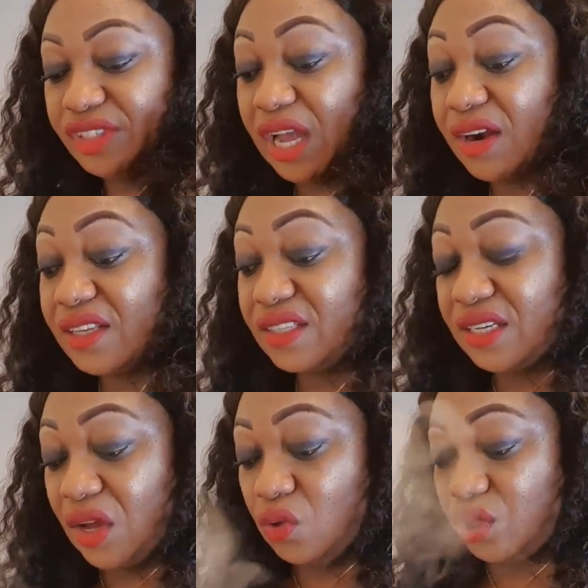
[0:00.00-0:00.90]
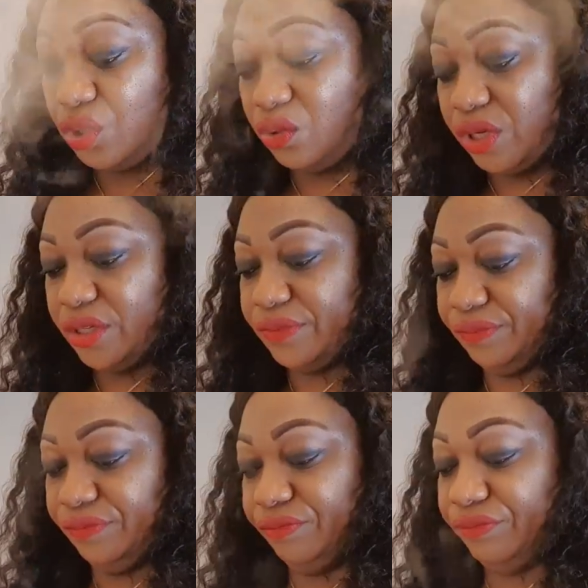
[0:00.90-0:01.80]
harassing their own children,
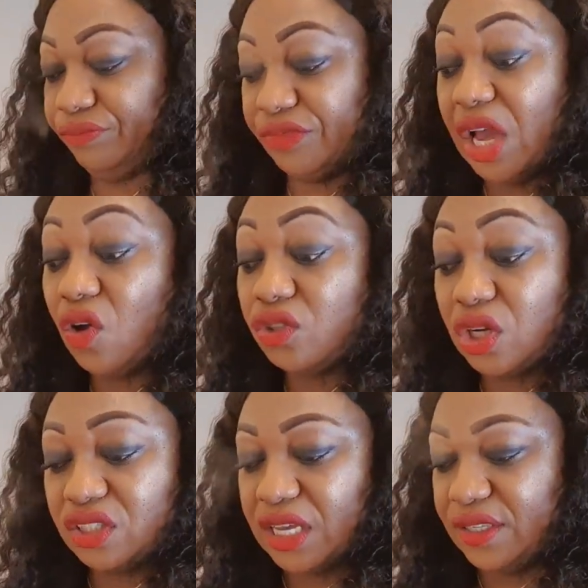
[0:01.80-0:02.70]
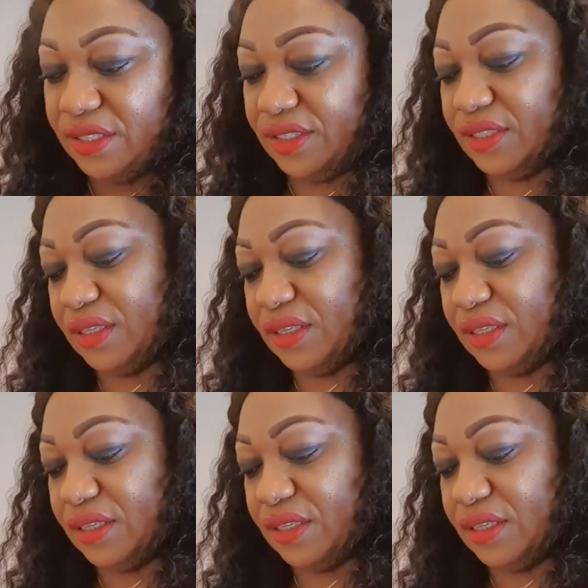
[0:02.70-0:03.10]
their own daughters.